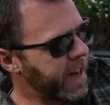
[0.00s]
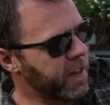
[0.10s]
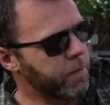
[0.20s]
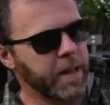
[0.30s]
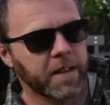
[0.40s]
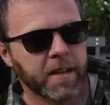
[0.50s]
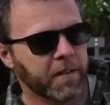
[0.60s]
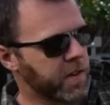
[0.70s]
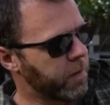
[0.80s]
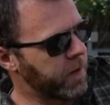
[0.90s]
the beans
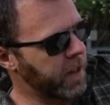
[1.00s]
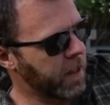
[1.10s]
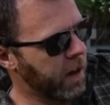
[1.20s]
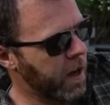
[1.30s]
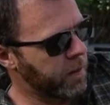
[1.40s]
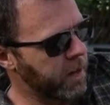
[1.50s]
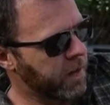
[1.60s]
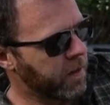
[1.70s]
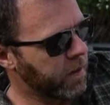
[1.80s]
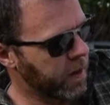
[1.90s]
have something to
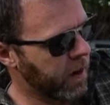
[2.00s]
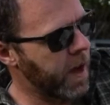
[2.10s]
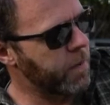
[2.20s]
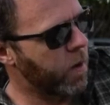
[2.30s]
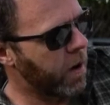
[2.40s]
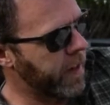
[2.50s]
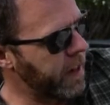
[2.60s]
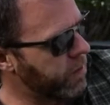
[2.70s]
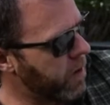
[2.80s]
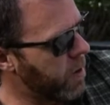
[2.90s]
climb while they
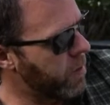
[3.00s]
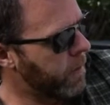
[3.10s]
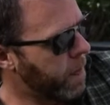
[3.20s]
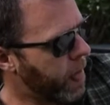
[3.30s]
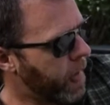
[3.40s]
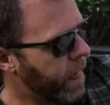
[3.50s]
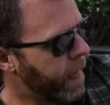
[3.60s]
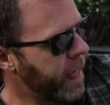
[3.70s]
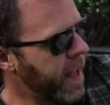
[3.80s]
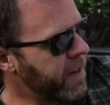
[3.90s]
grow.
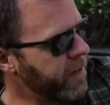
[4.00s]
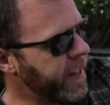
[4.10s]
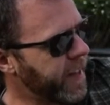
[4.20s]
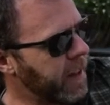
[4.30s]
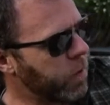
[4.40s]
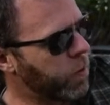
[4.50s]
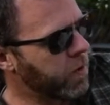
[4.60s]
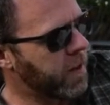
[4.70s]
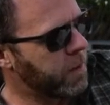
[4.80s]
Every day they water the